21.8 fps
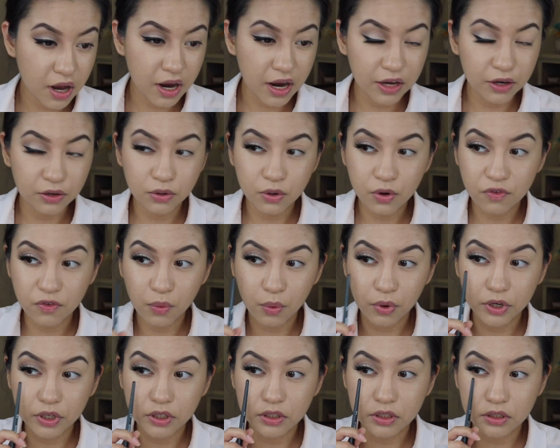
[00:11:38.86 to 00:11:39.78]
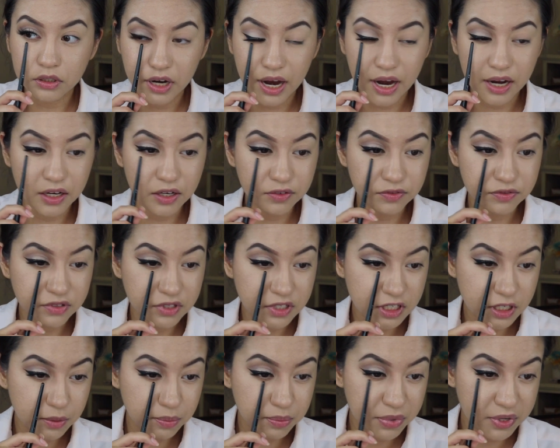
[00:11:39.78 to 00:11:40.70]
I don't know if I want to kind of
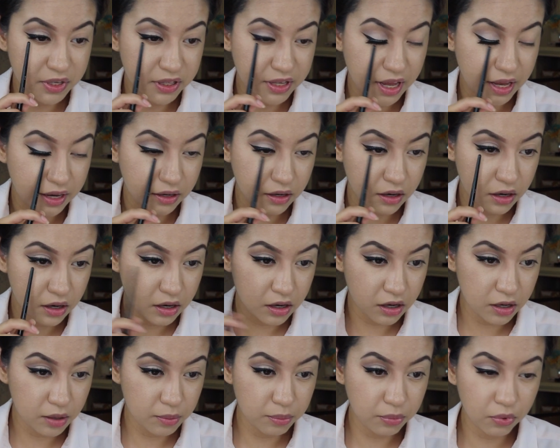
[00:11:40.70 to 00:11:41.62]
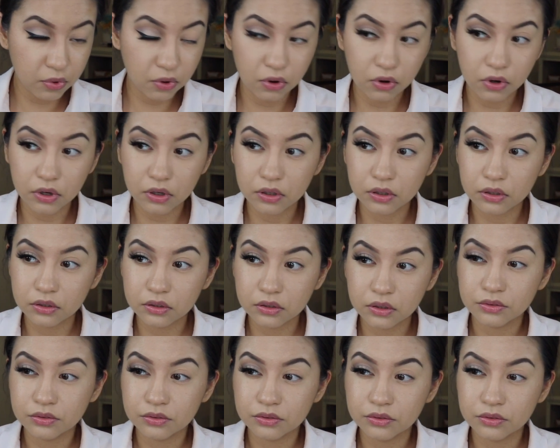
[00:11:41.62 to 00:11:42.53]
deepen that up or...
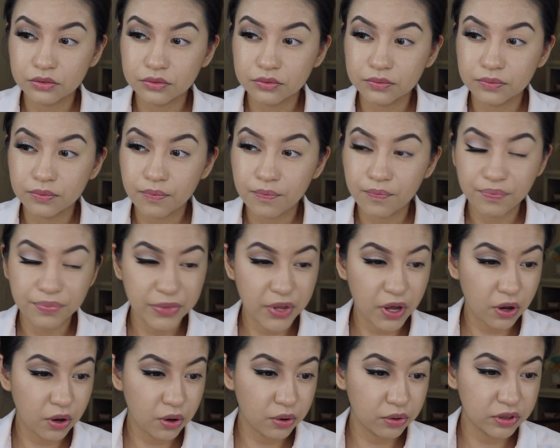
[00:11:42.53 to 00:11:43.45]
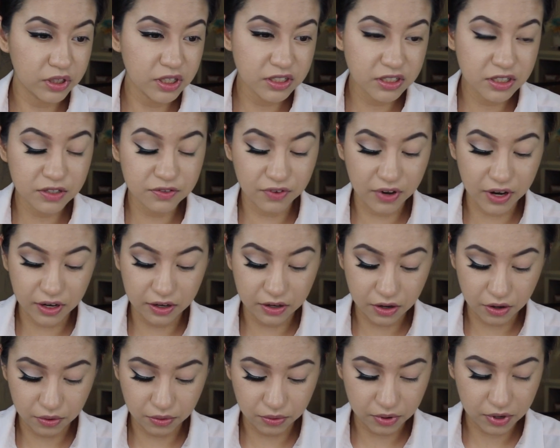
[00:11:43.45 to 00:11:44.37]
No, this is fine.
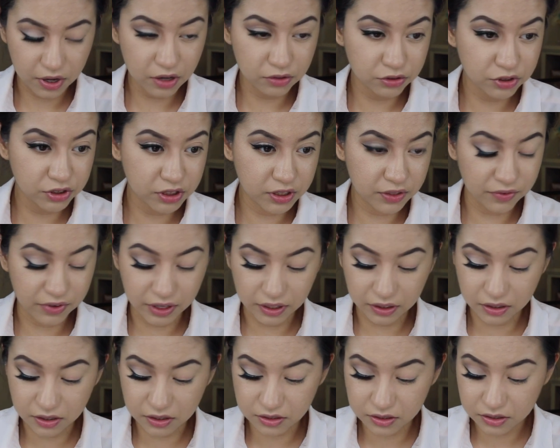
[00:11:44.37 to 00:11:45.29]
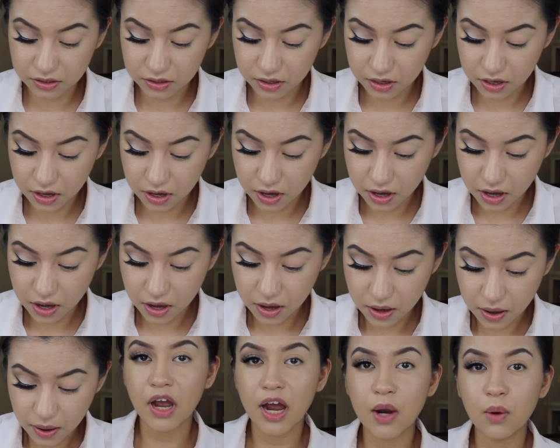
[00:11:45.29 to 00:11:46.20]
No, I'll just leave it like this.
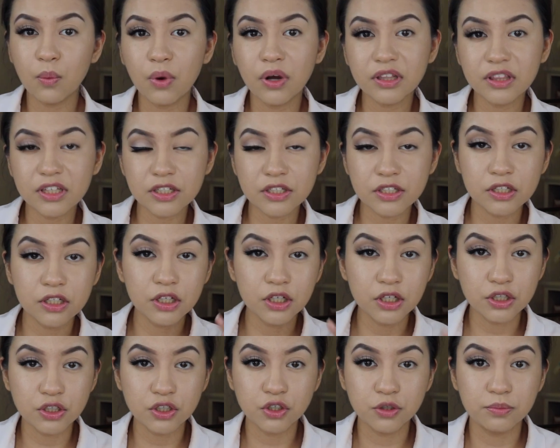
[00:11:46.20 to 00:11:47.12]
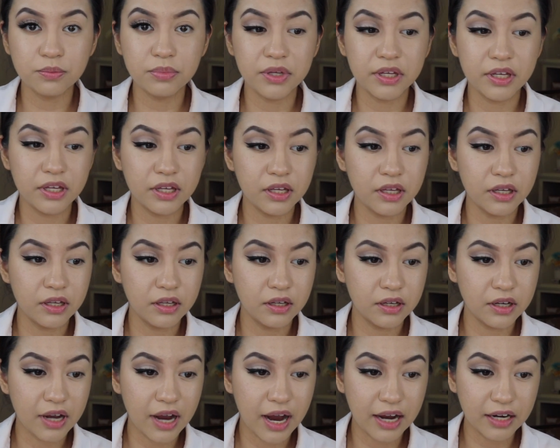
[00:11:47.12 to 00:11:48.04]
I want this look to
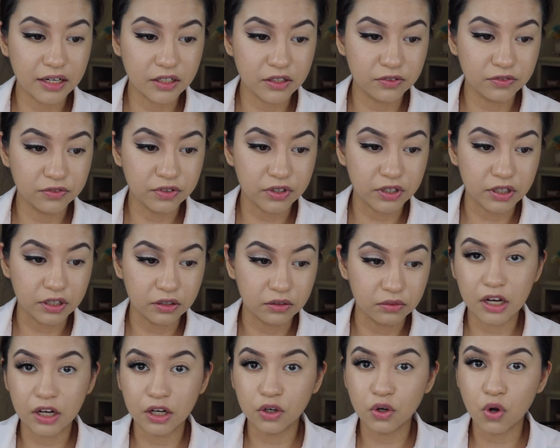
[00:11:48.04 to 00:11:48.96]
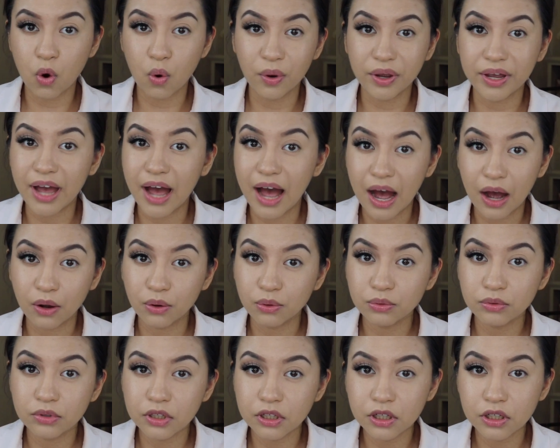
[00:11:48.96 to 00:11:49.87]
be kind of a going
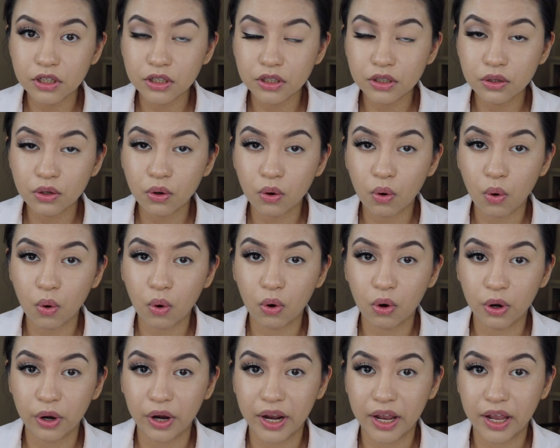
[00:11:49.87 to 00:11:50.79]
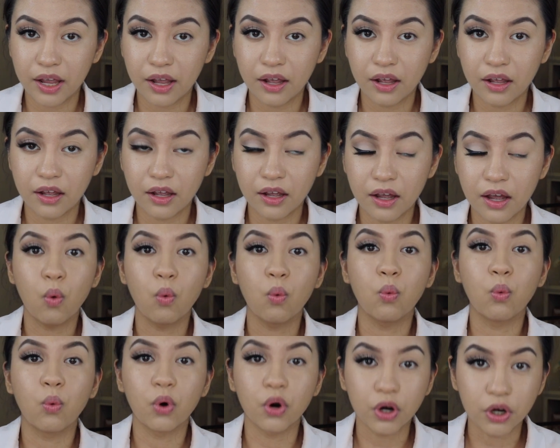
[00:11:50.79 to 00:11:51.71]
out look or a
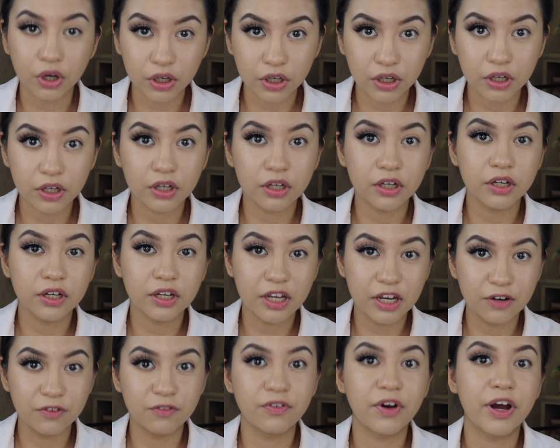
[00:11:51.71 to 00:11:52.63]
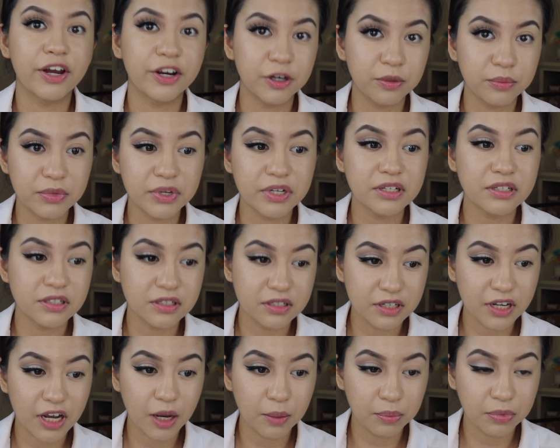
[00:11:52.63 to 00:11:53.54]
work environment
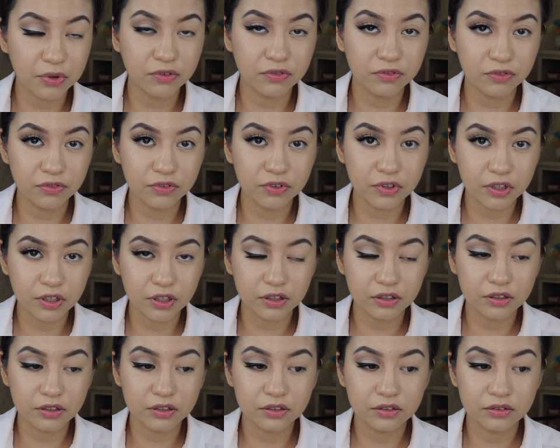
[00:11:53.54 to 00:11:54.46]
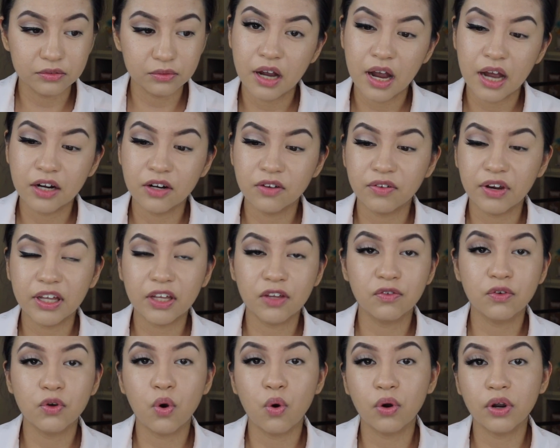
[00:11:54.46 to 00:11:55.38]
type of look. Kind of like
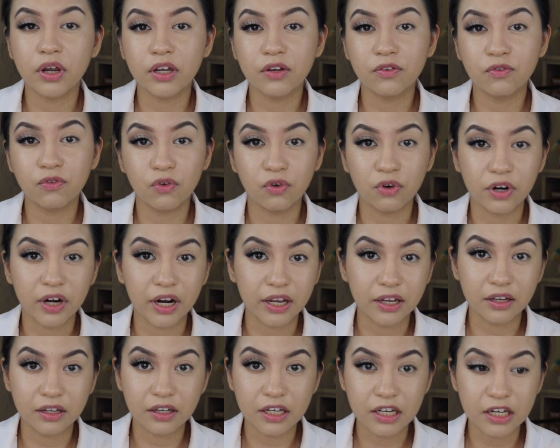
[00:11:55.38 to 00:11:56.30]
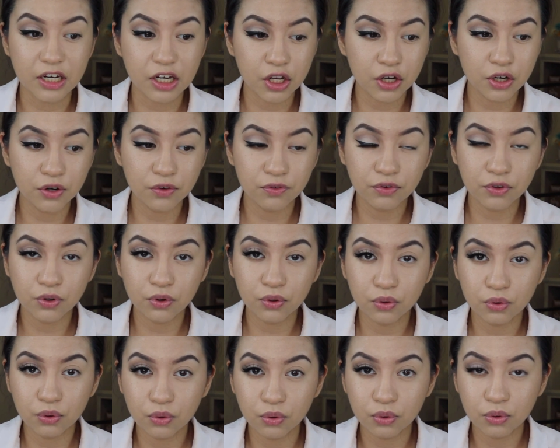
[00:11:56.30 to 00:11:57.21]
if you're going for like an
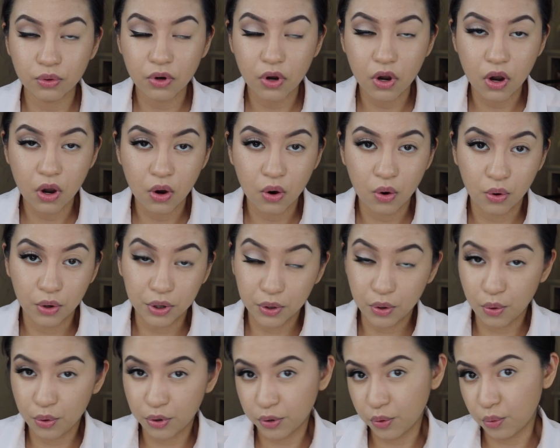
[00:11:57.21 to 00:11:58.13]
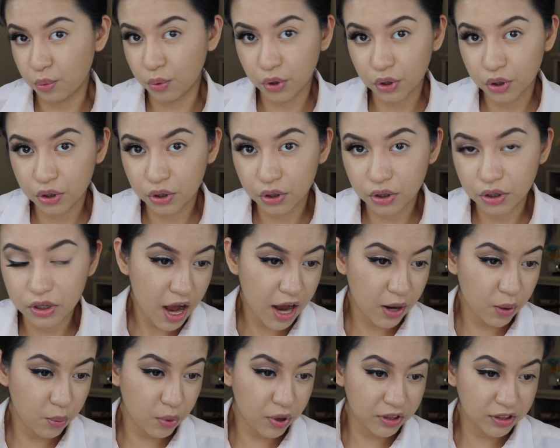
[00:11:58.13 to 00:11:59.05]
interview or going to work.
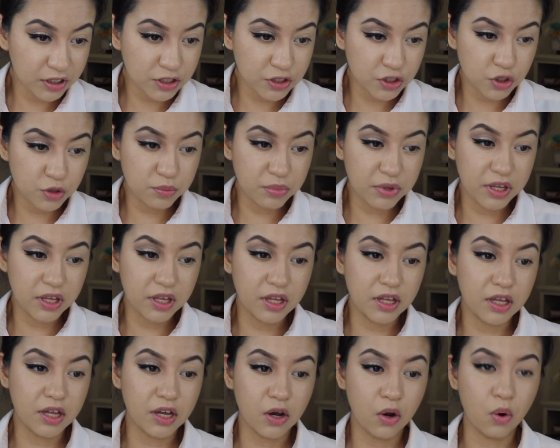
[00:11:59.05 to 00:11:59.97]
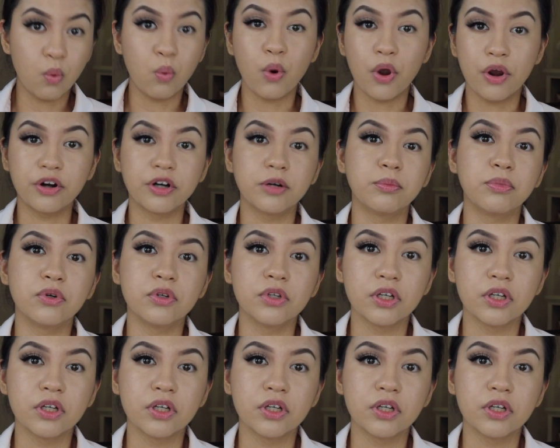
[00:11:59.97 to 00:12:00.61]
I want this to be a wearable